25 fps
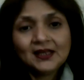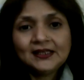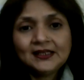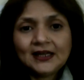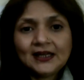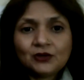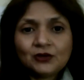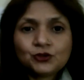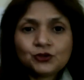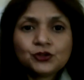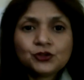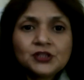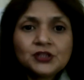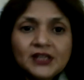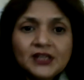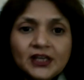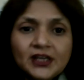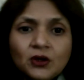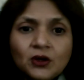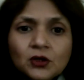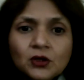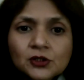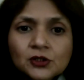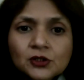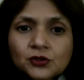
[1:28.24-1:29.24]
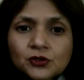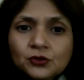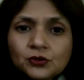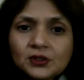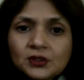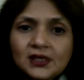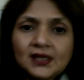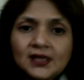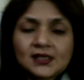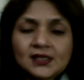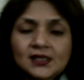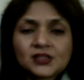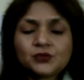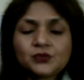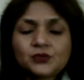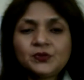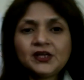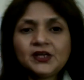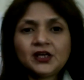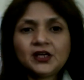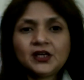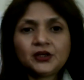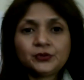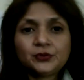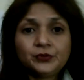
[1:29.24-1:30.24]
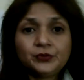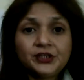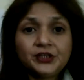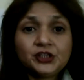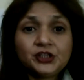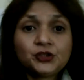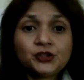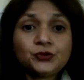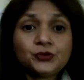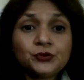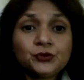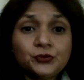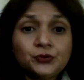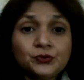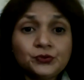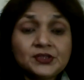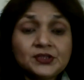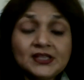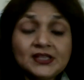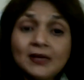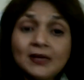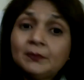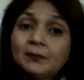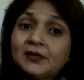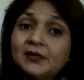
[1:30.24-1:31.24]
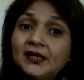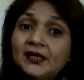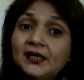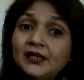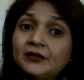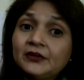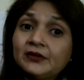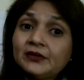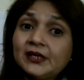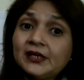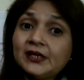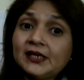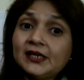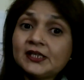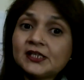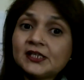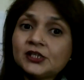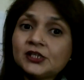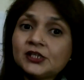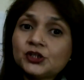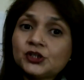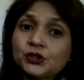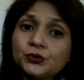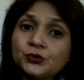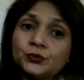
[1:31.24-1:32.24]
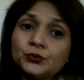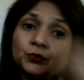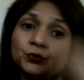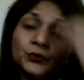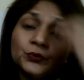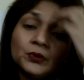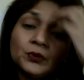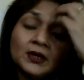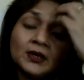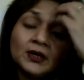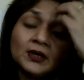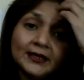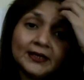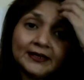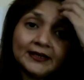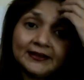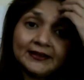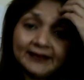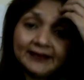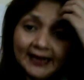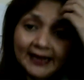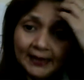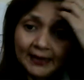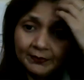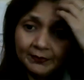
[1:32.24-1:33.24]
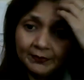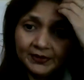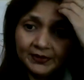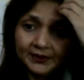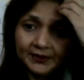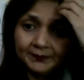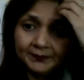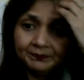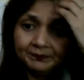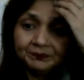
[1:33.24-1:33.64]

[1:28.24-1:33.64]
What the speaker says: Now, today also, class, we are going to do something related to grammar.